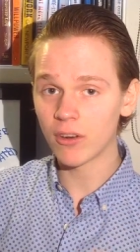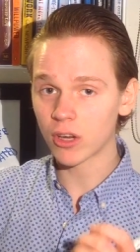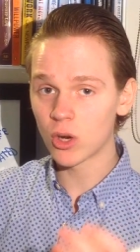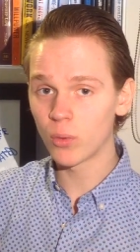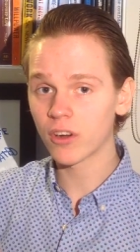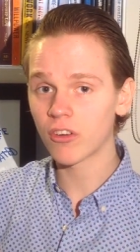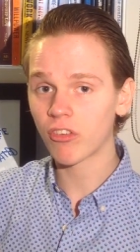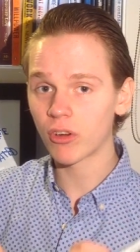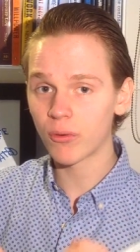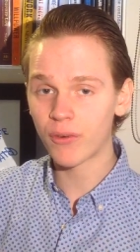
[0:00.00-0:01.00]
your
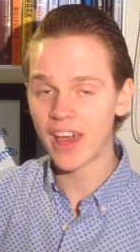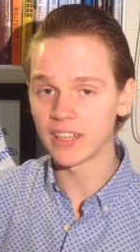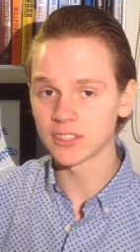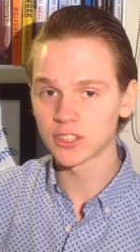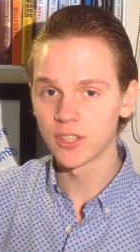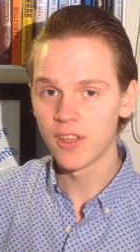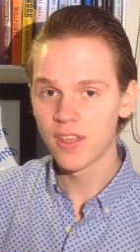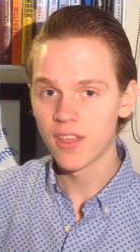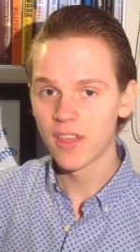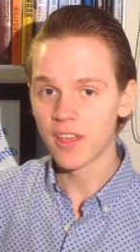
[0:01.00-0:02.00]
coworkers, or your friends.
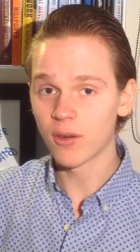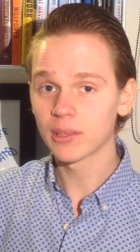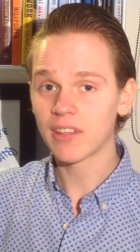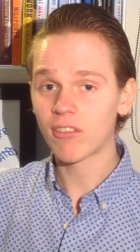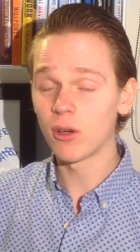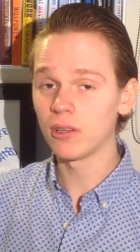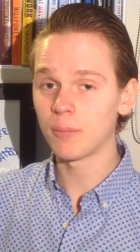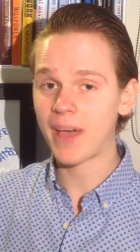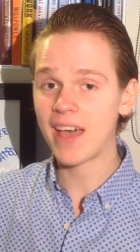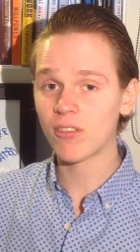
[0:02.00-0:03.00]
They don't list all the
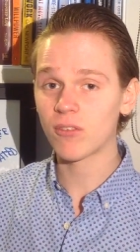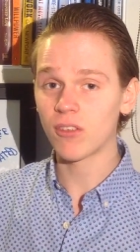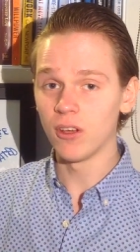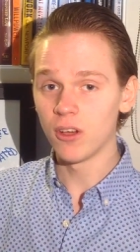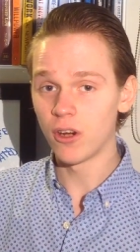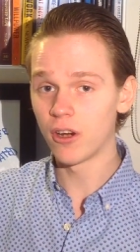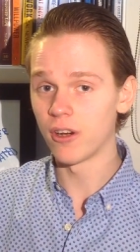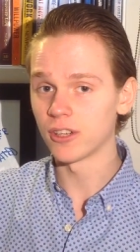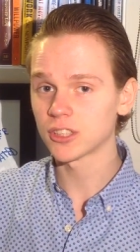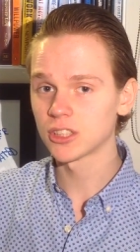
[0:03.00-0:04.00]
past
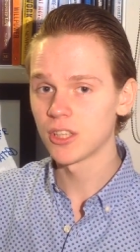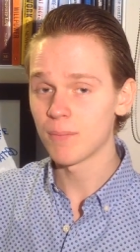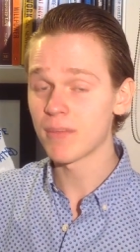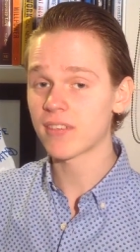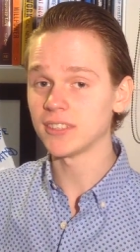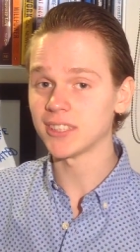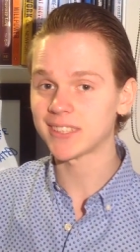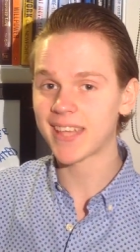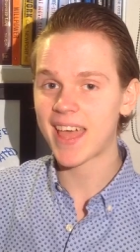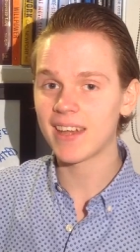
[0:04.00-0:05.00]
hurts,
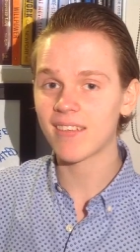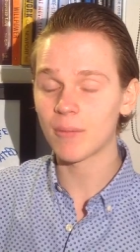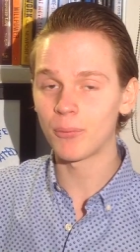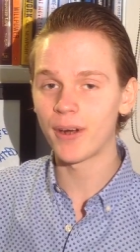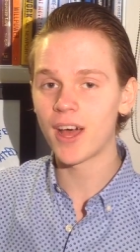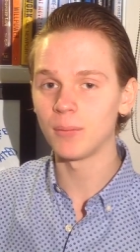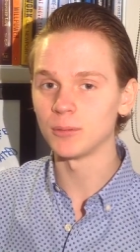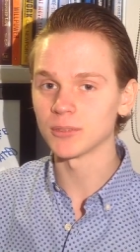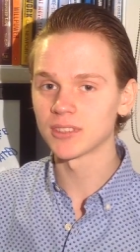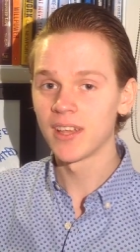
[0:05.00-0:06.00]
misunderstandings, and
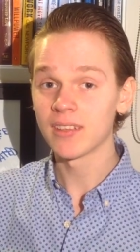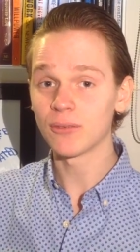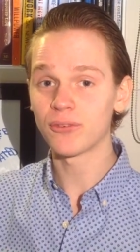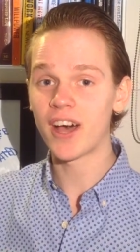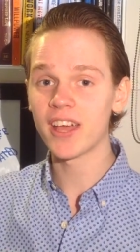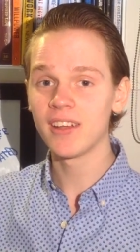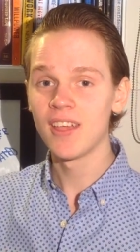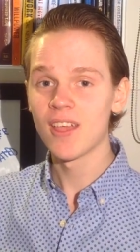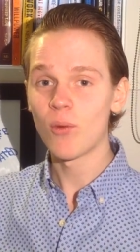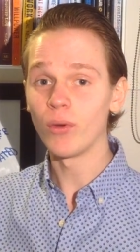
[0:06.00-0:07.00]
problems. Define
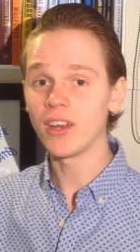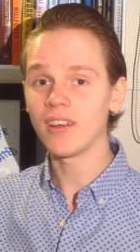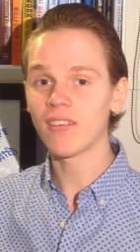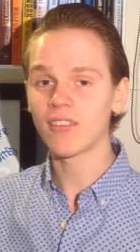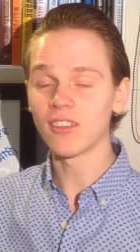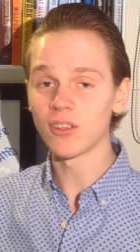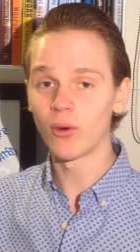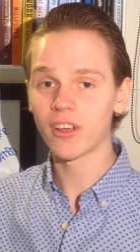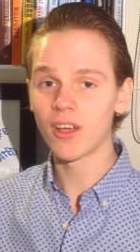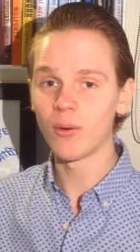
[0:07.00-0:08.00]
what it is
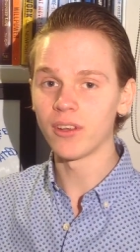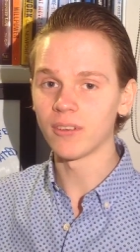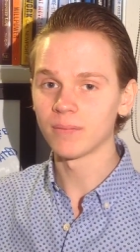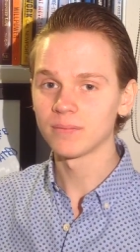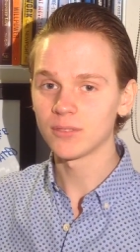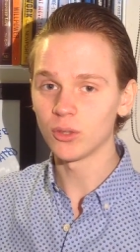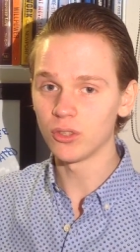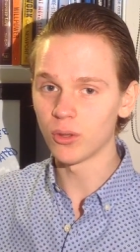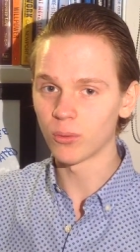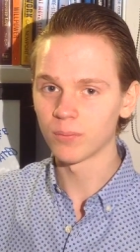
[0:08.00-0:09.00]
you're going to
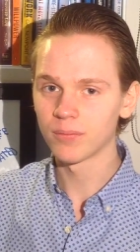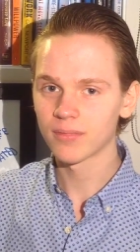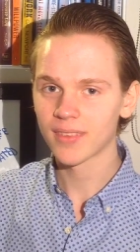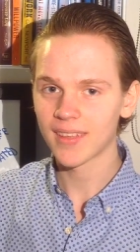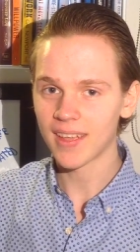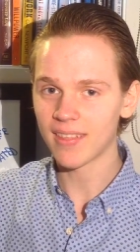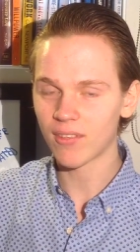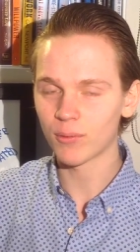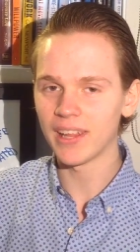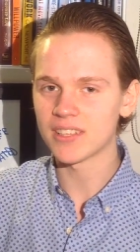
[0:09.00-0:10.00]
do in
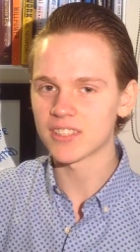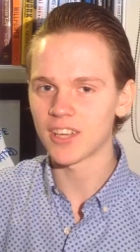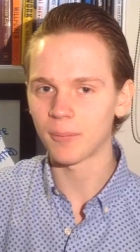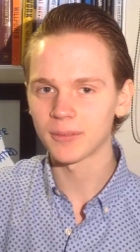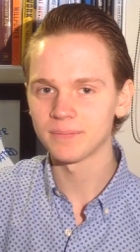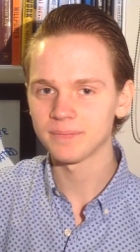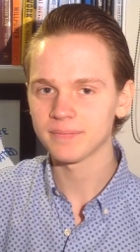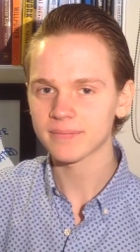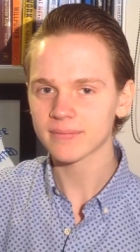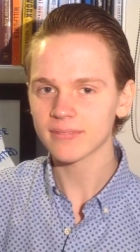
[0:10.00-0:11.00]
this relationship.
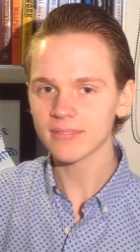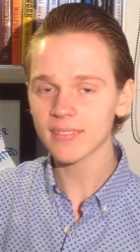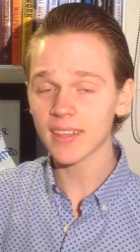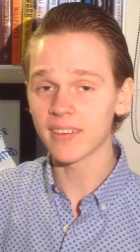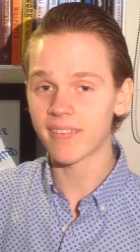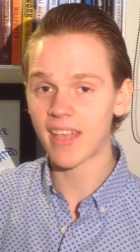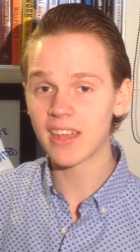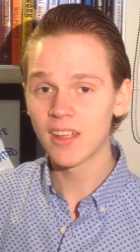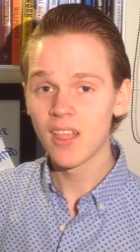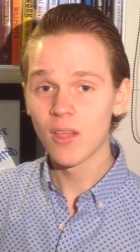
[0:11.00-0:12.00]
Instead,